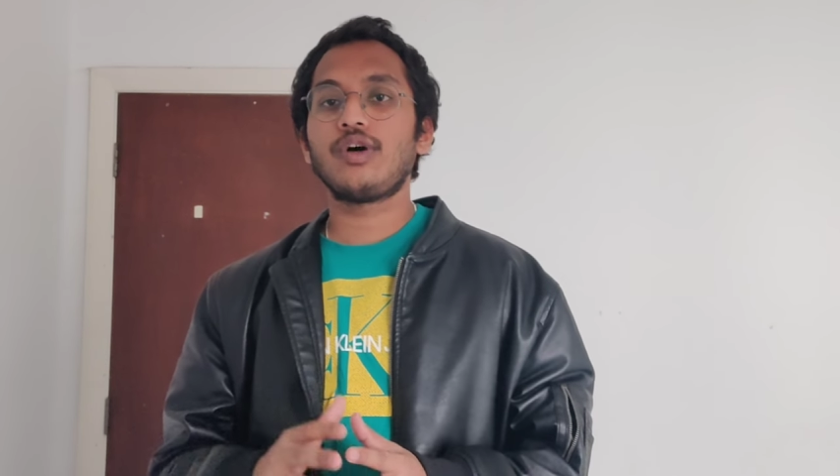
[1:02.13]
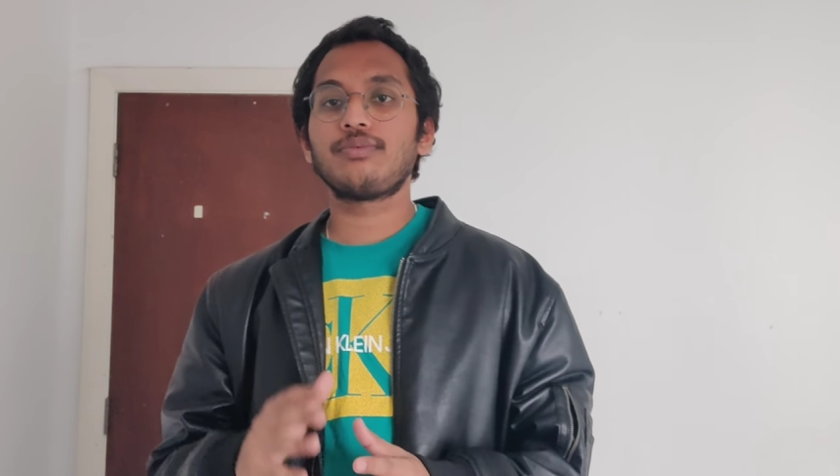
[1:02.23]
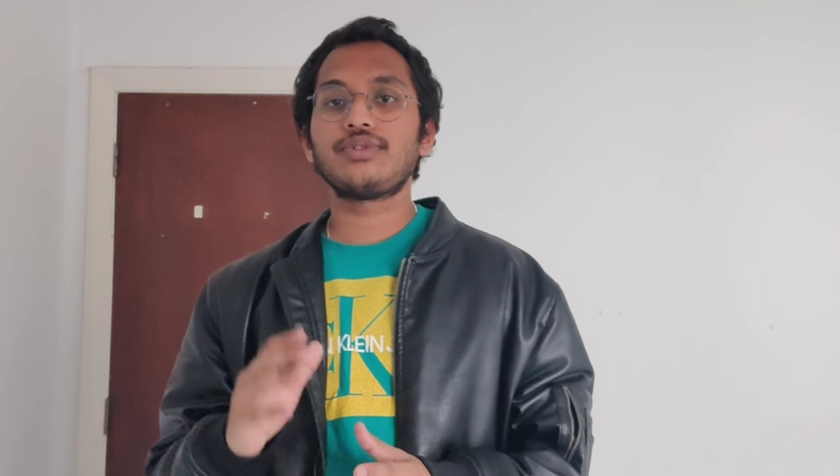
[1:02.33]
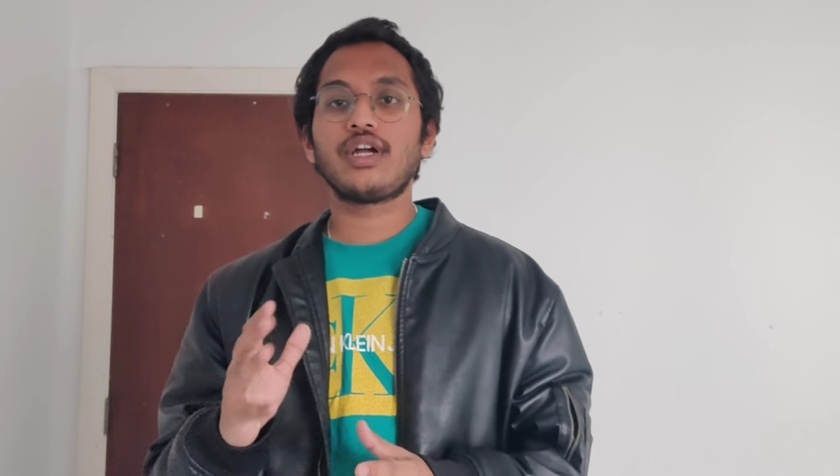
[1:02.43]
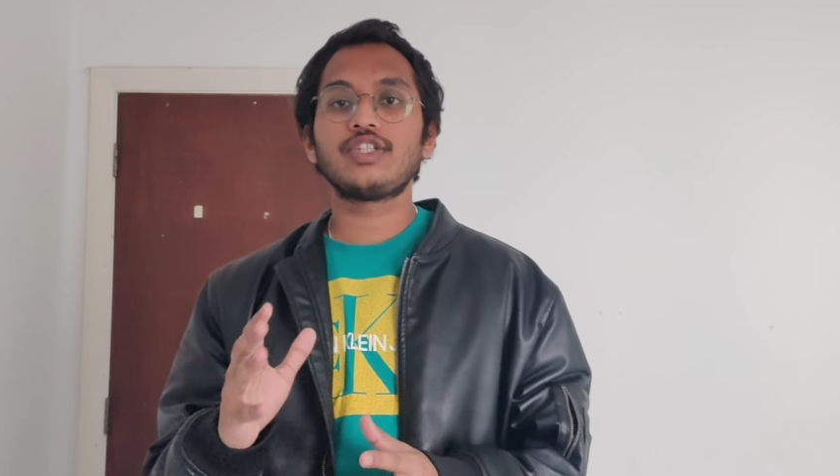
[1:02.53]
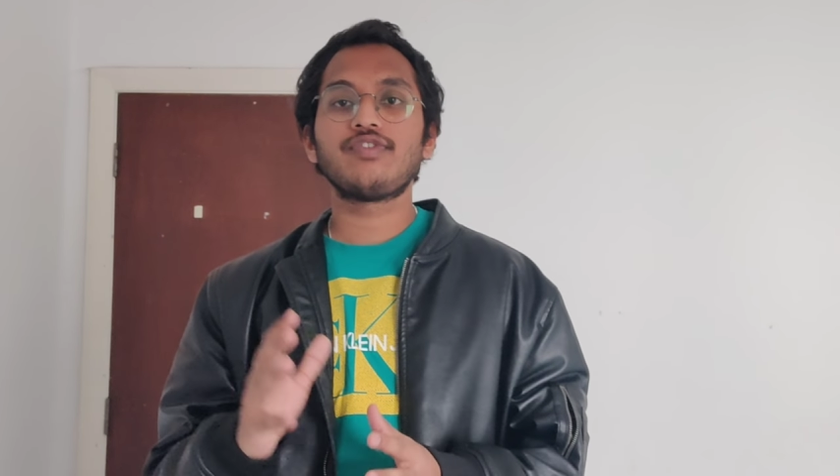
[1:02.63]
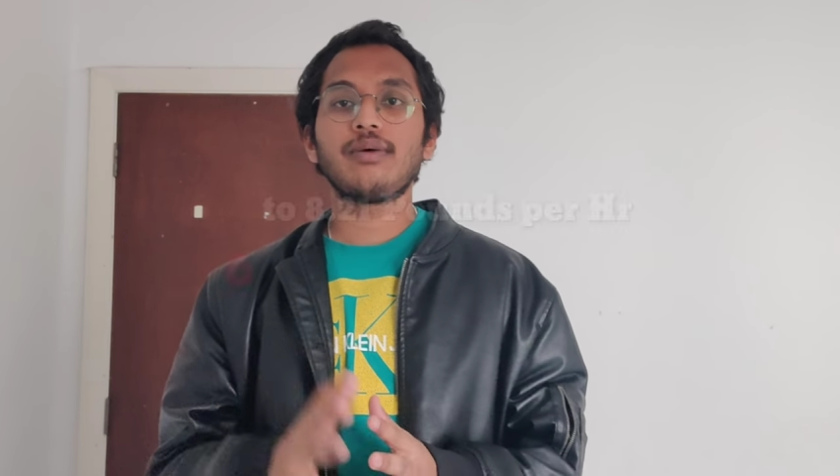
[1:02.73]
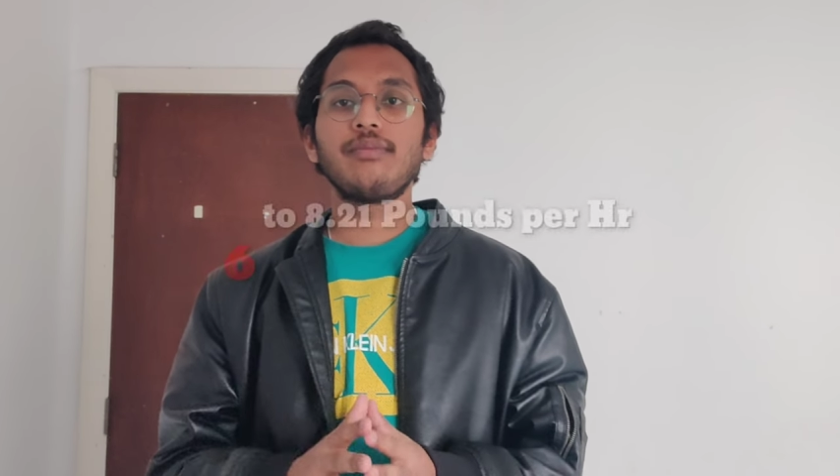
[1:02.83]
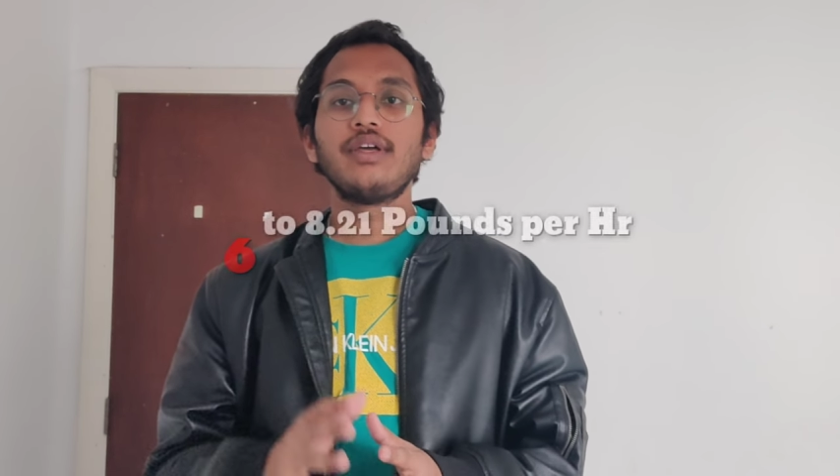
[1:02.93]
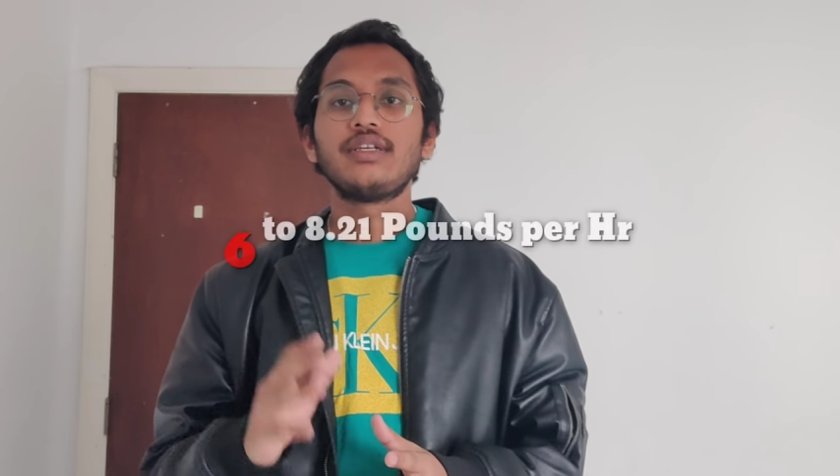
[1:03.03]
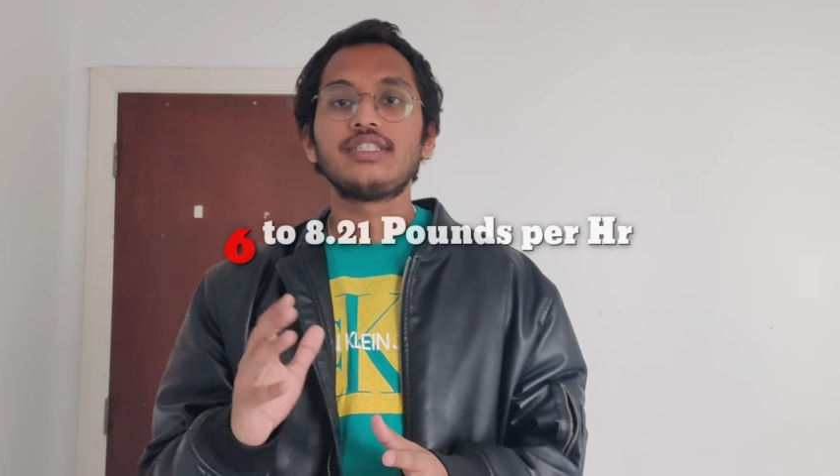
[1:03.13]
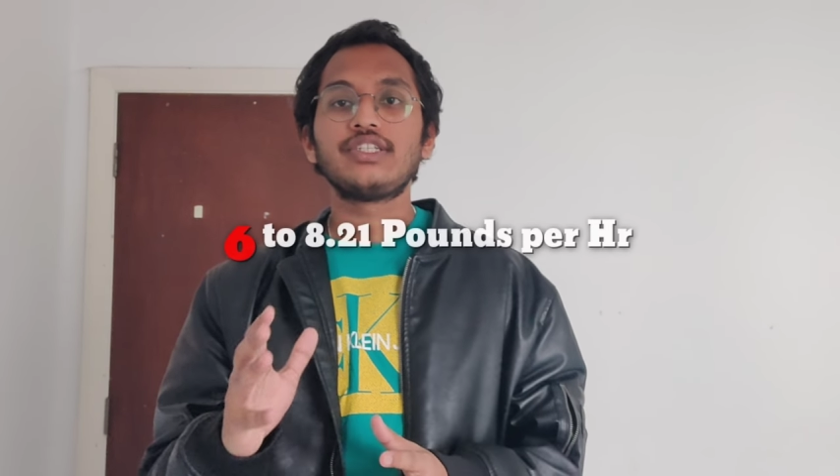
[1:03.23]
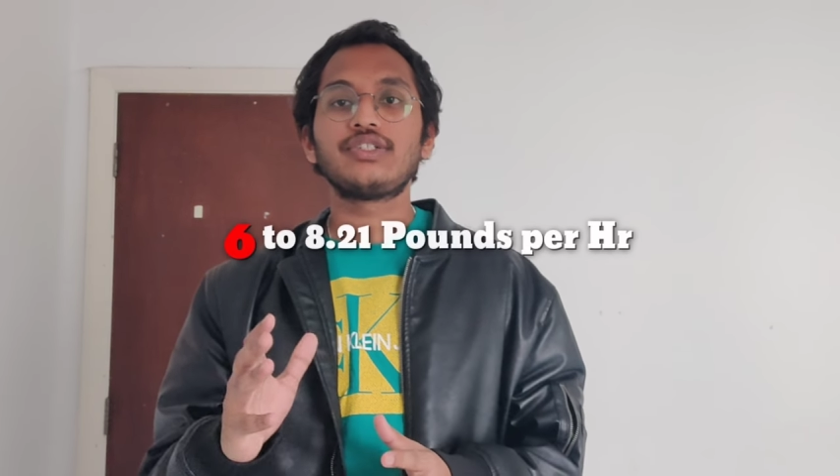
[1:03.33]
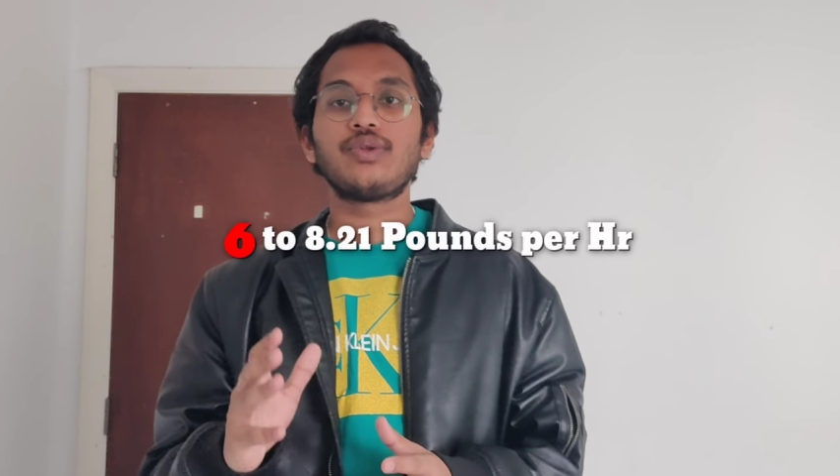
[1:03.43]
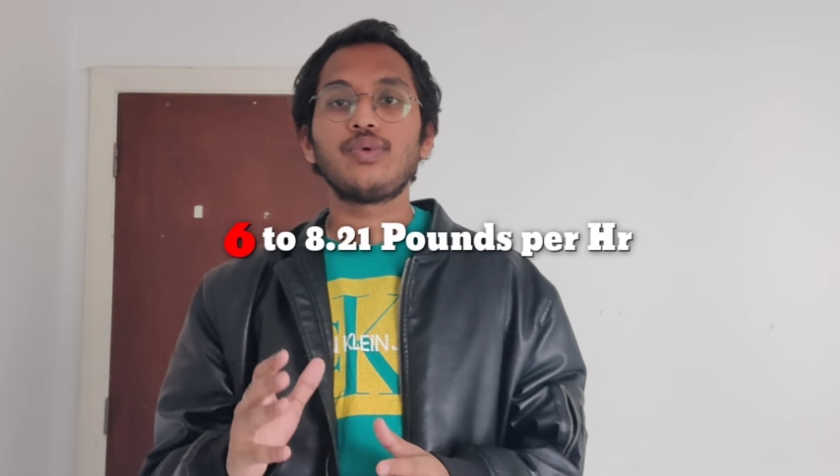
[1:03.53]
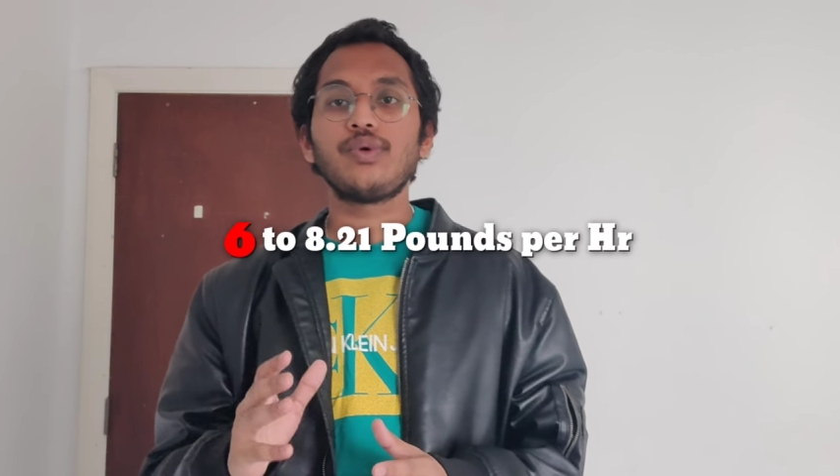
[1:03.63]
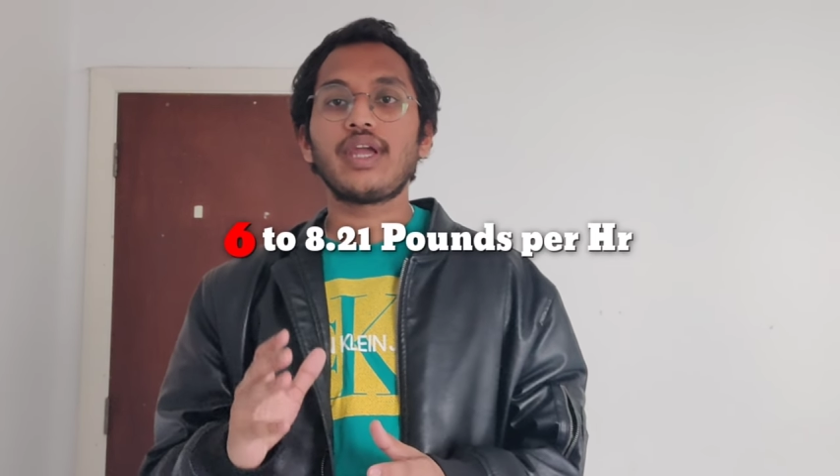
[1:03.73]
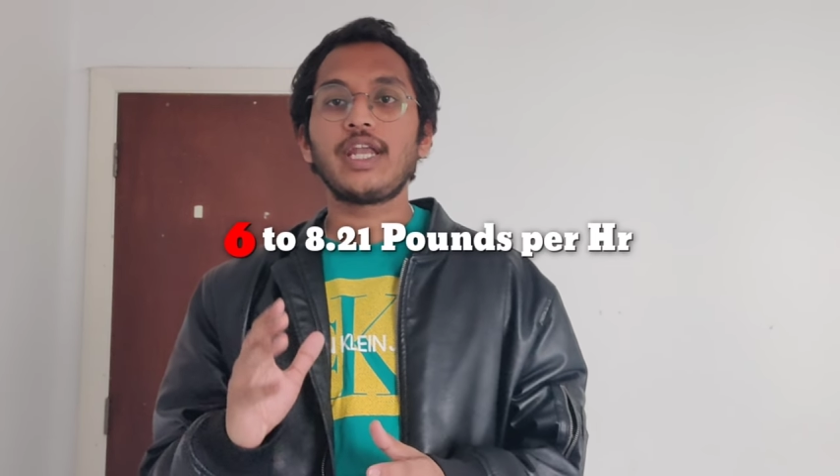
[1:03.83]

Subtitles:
job starts from 6 to